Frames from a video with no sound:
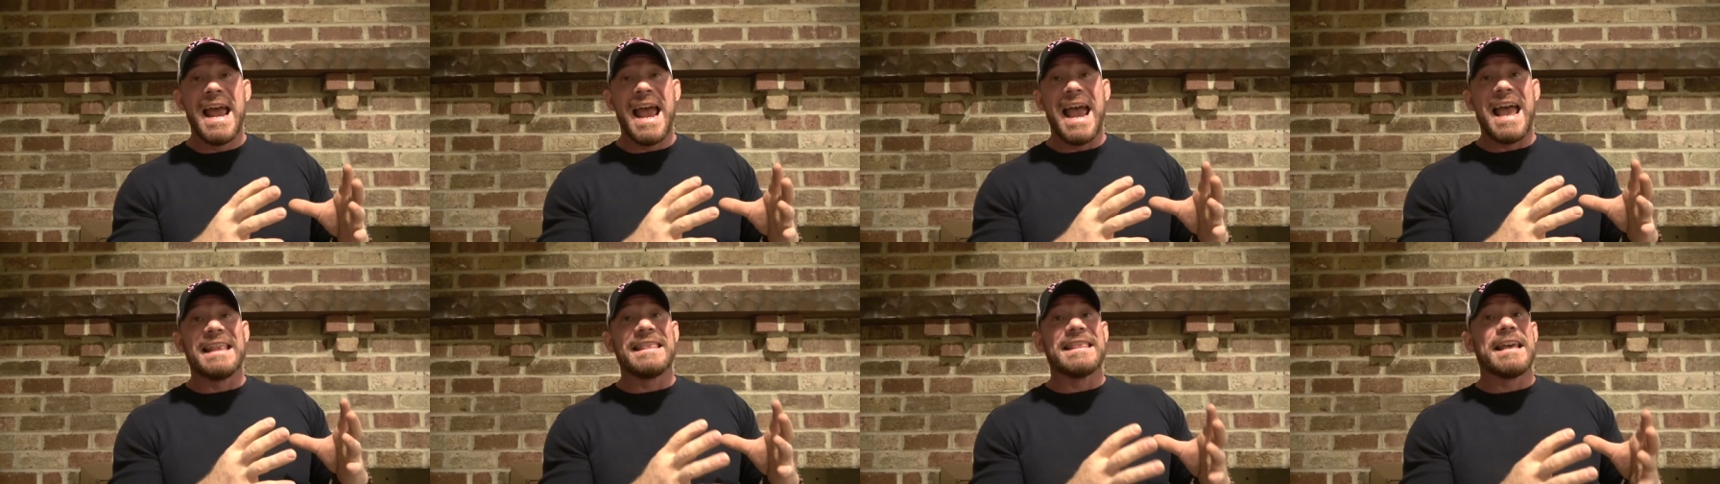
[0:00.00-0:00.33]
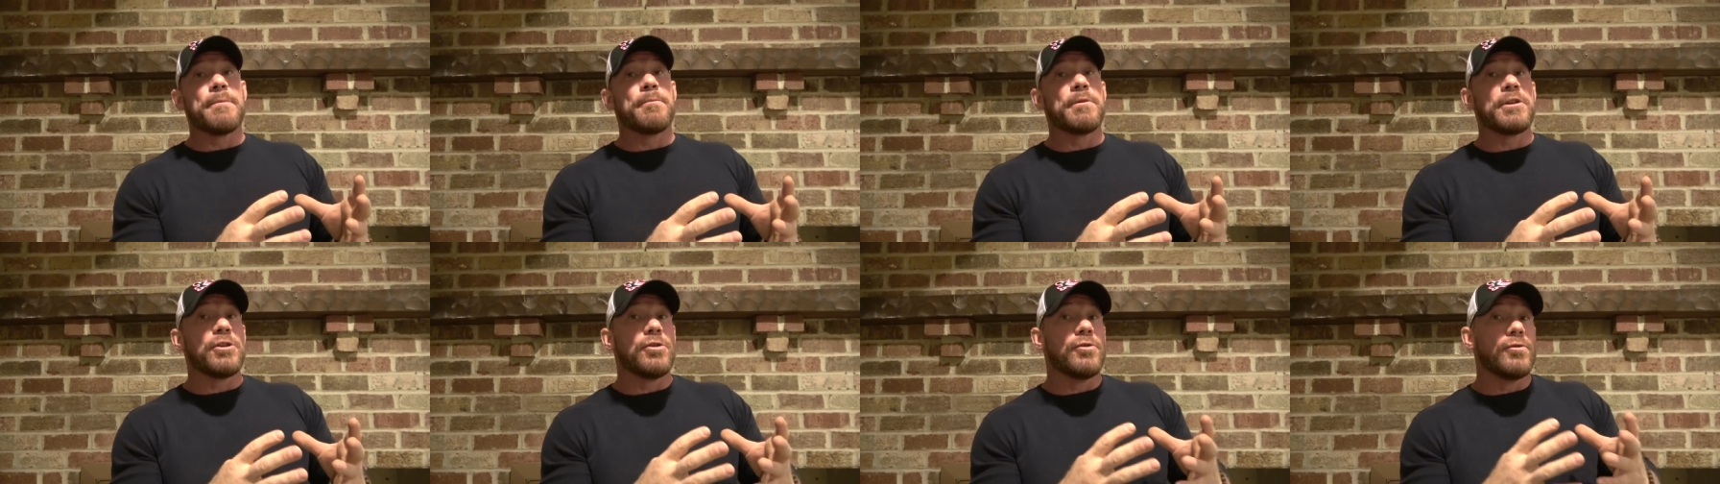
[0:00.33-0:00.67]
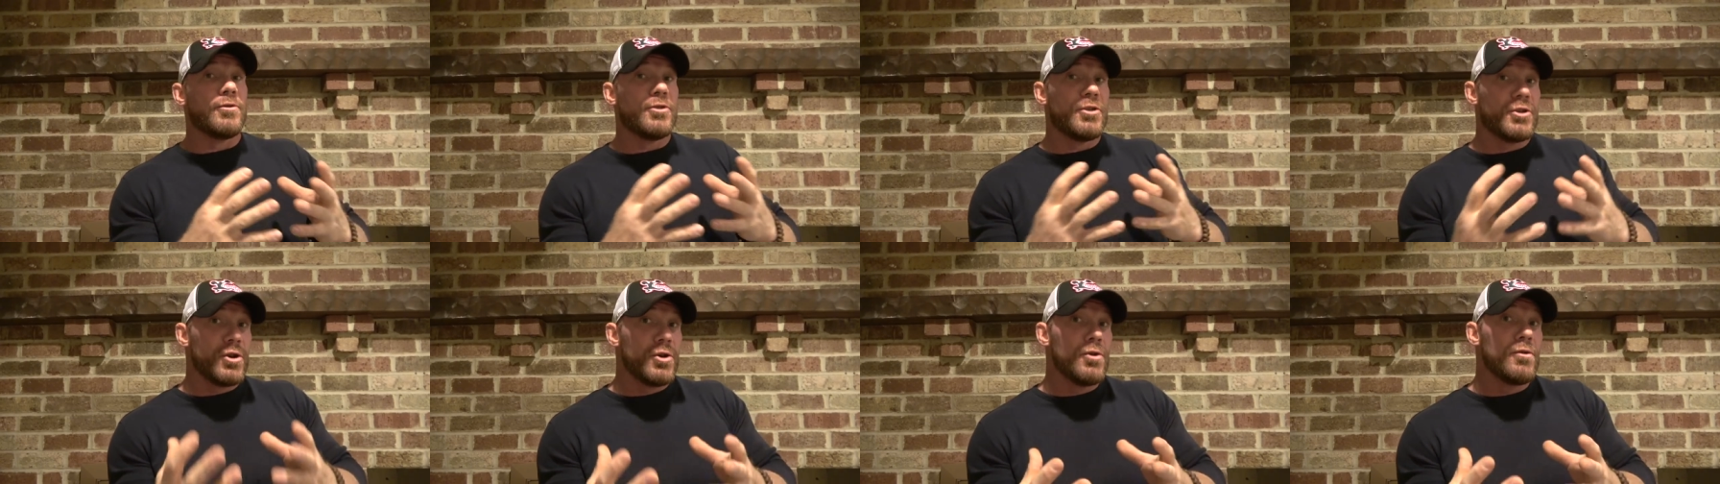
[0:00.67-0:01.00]
And then when you
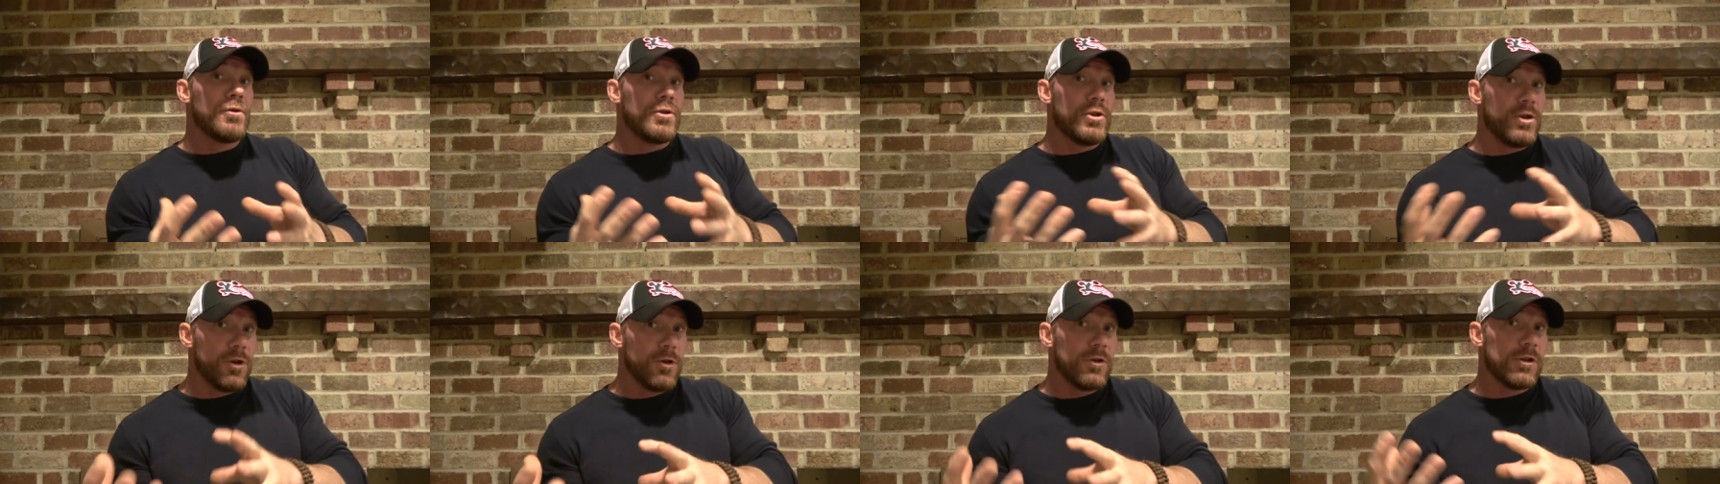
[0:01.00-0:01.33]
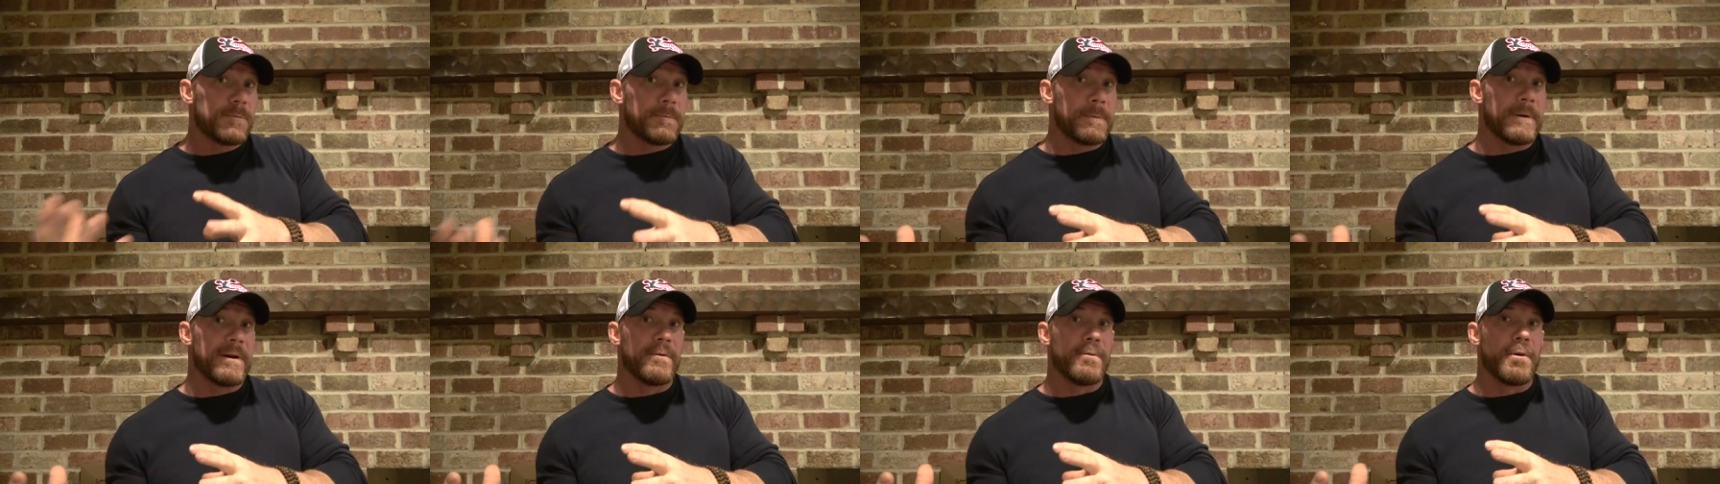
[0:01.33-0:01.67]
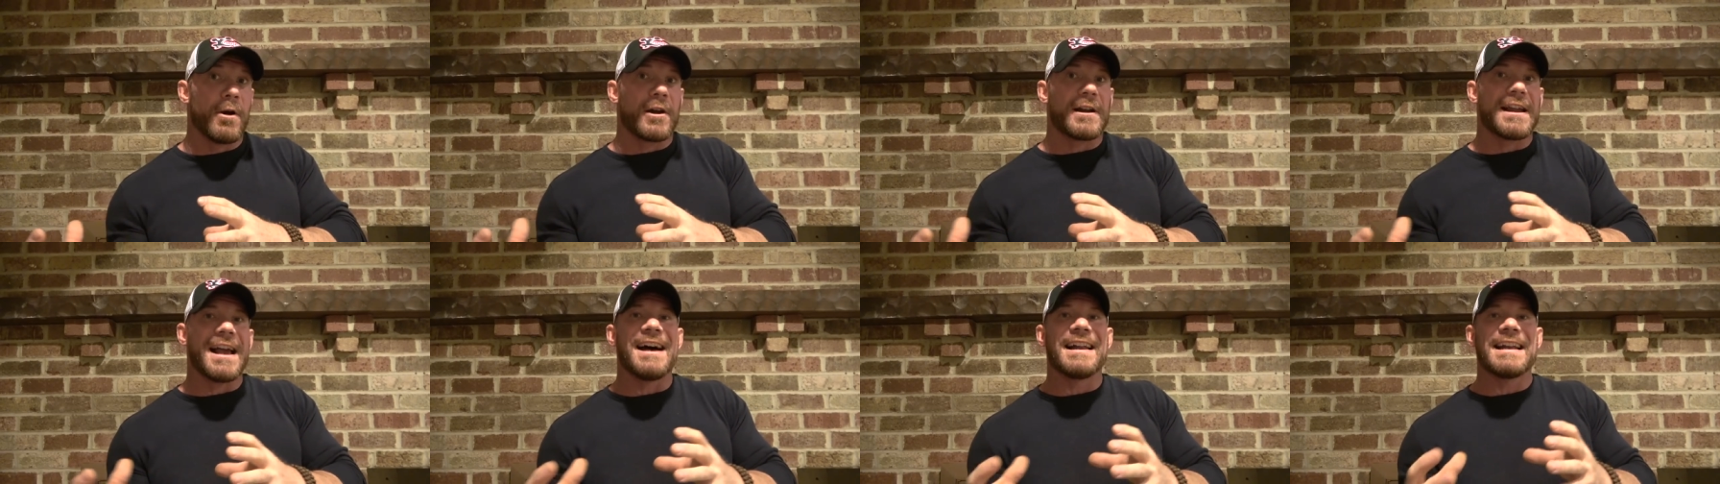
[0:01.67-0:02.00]
do use pre
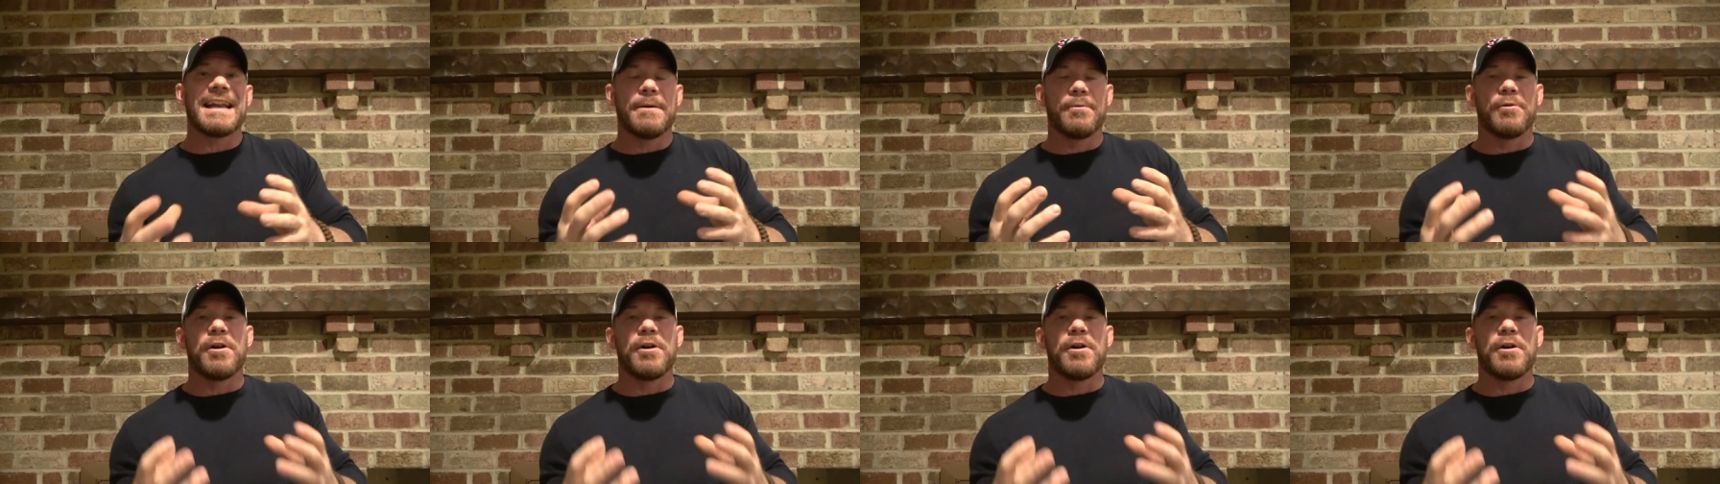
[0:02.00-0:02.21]
workout,